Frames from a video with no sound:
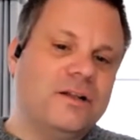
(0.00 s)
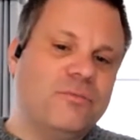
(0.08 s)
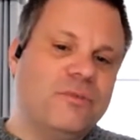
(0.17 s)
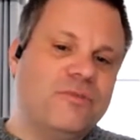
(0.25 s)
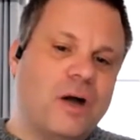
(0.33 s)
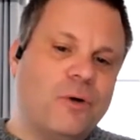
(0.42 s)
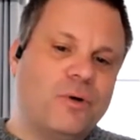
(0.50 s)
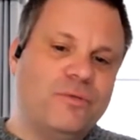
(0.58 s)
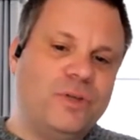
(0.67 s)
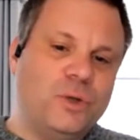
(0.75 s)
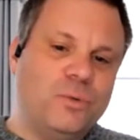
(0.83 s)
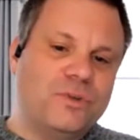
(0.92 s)
with our
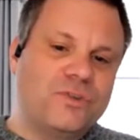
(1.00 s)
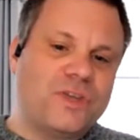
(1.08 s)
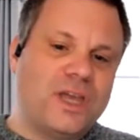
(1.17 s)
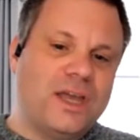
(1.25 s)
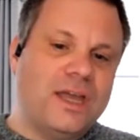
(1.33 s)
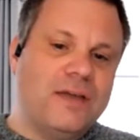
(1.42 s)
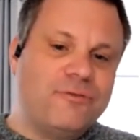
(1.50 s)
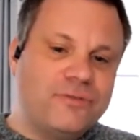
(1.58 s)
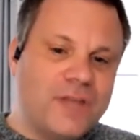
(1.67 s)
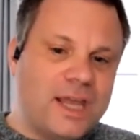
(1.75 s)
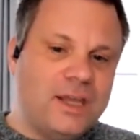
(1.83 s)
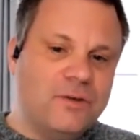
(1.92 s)
viewers here. If
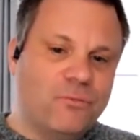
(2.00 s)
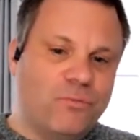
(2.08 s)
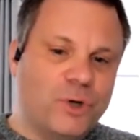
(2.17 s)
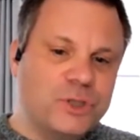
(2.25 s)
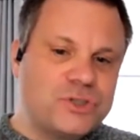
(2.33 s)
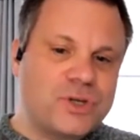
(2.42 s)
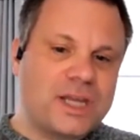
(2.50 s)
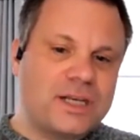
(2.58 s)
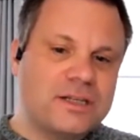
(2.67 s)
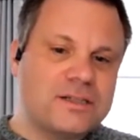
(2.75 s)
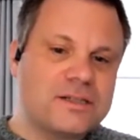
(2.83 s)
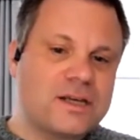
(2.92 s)
they want to get
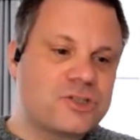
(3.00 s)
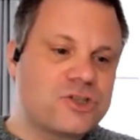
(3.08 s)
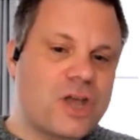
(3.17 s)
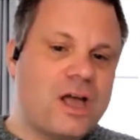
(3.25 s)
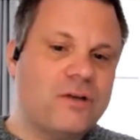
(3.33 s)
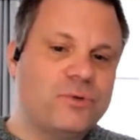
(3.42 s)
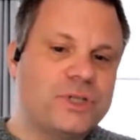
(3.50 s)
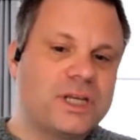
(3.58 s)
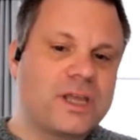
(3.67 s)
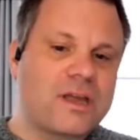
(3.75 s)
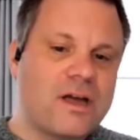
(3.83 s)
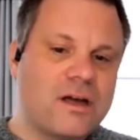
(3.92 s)
in touch, I would
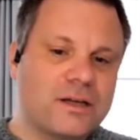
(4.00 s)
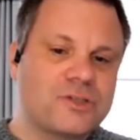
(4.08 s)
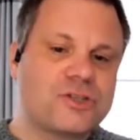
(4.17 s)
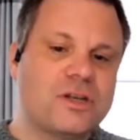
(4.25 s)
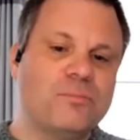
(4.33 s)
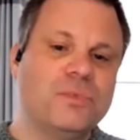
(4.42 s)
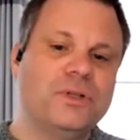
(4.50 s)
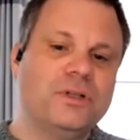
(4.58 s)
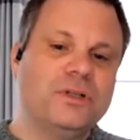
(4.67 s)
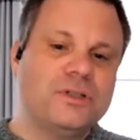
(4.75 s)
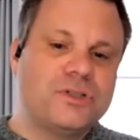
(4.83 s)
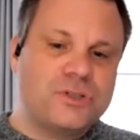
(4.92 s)
encourage them
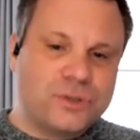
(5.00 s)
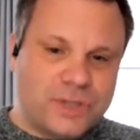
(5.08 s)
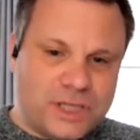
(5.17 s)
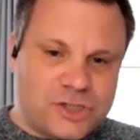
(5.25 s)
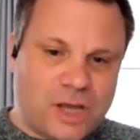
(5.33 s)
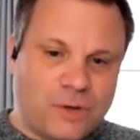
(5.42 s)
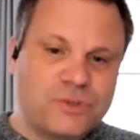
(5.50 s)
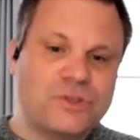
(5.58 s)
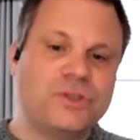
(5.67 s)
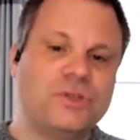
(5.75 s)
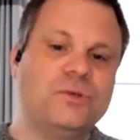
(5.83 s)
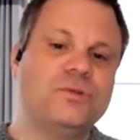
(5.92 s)
to reach out
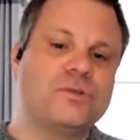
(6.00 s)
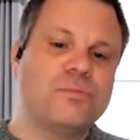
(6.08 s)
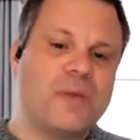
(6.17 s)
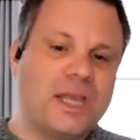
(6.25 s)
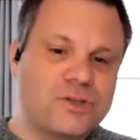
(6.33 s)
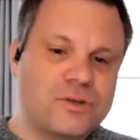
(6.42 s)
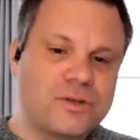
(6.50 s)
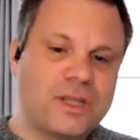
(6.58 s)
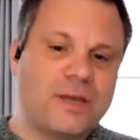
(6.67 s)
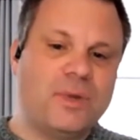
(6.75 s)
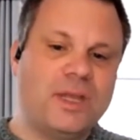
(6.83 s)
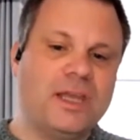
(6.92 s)
to you to make sure
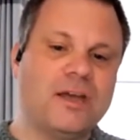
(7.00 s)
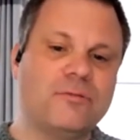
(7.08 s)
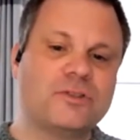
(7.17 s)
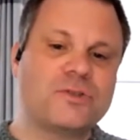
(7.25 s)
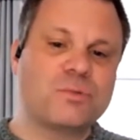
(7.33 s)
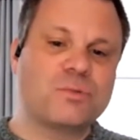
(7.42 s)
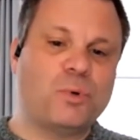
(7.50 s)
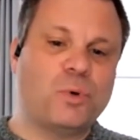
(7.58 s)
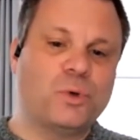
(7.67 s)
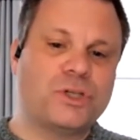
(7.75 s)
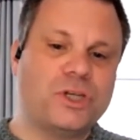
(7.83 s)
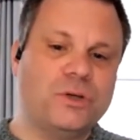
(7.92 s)
they be able to
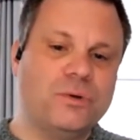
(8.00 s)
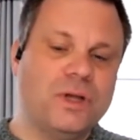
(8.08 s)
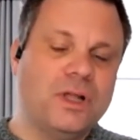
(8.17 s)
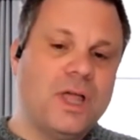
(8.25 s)
support you.